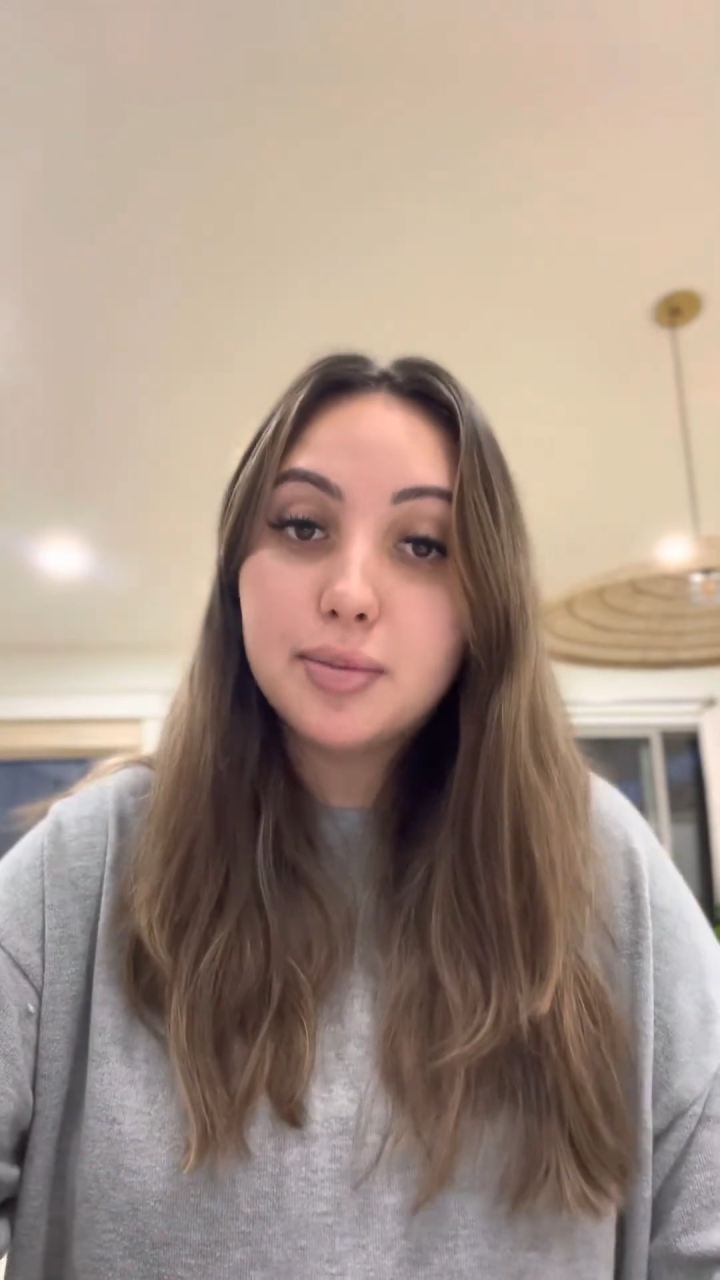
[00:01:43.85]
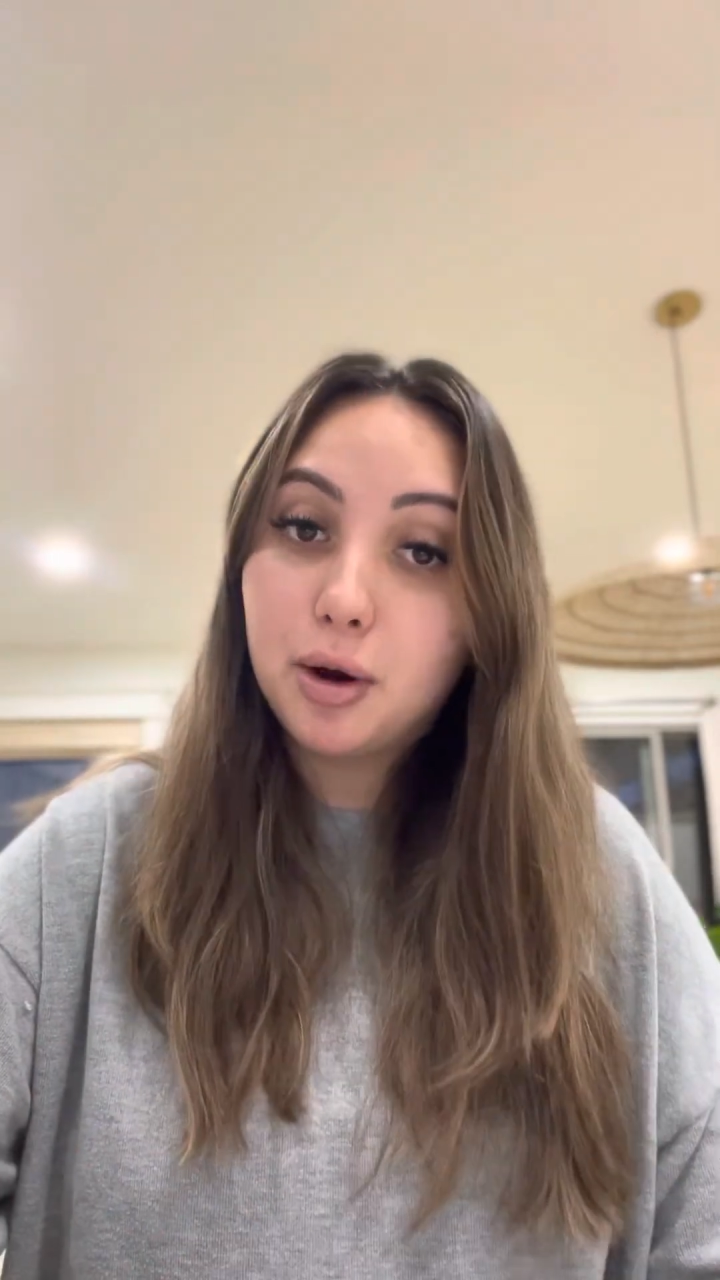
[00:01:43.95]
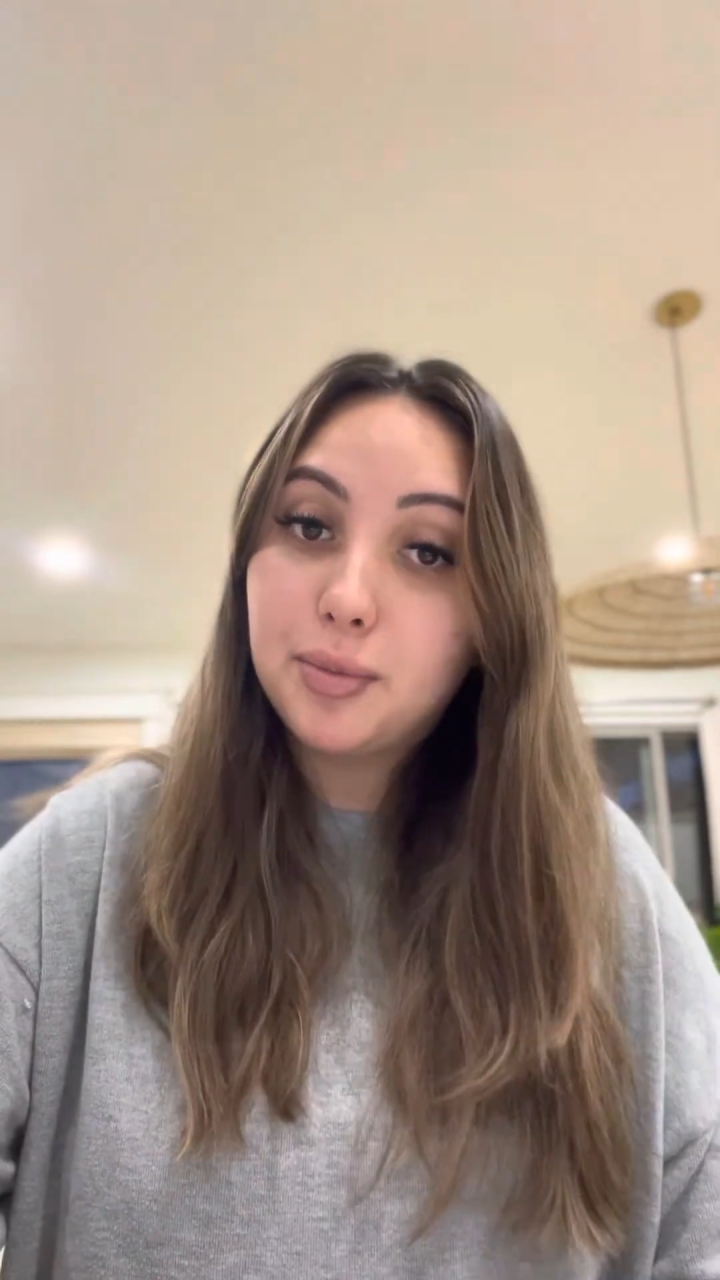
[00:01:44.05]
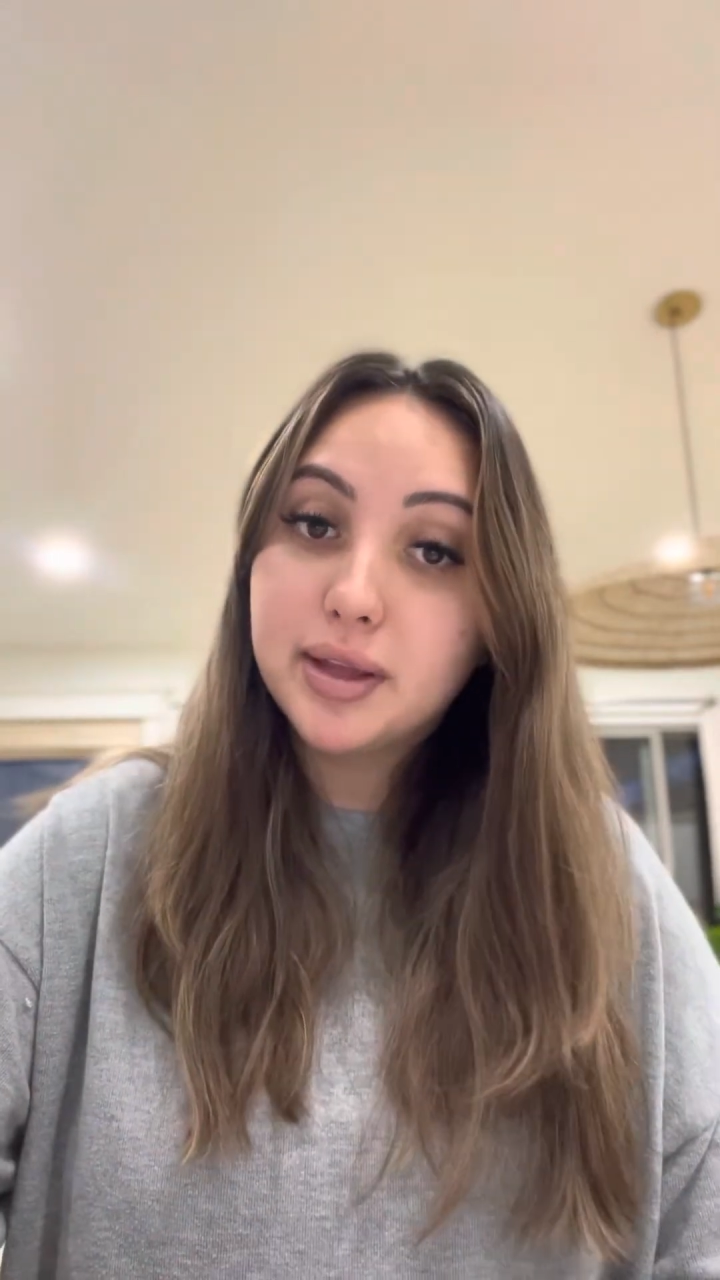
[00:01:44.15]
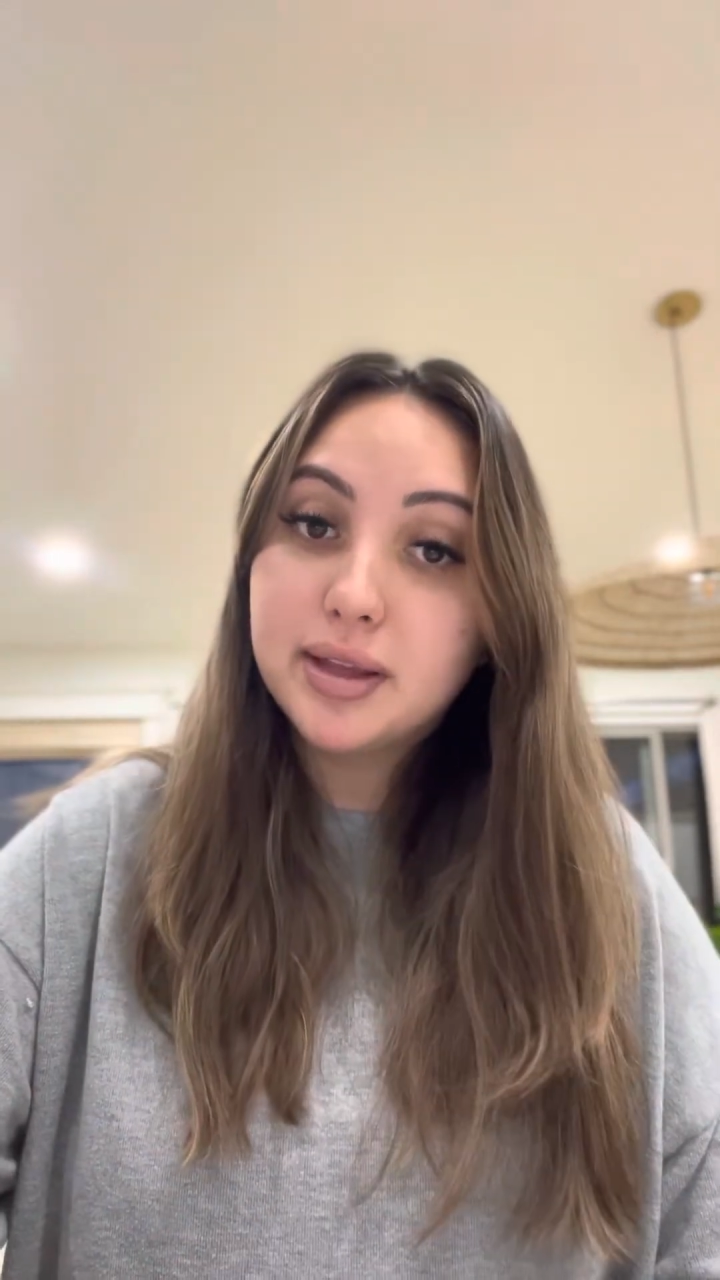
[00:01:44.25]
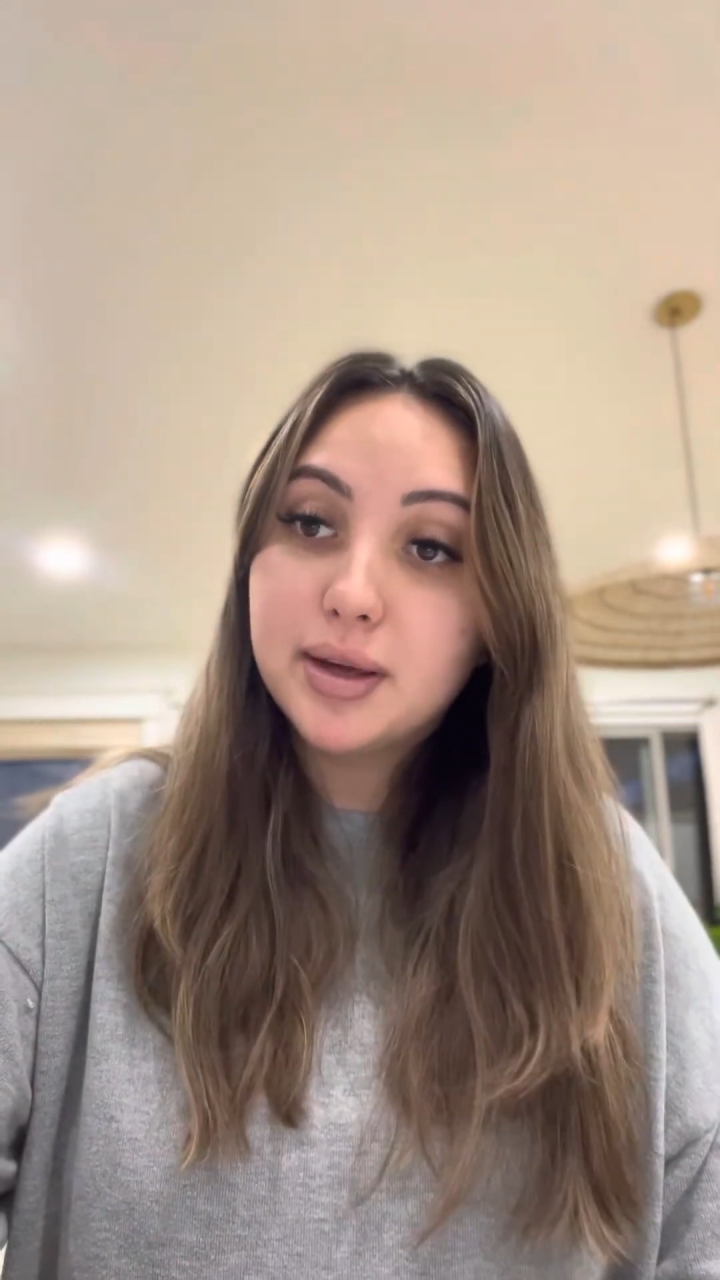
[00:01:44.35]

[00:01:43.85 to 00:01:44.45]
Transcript: appropriately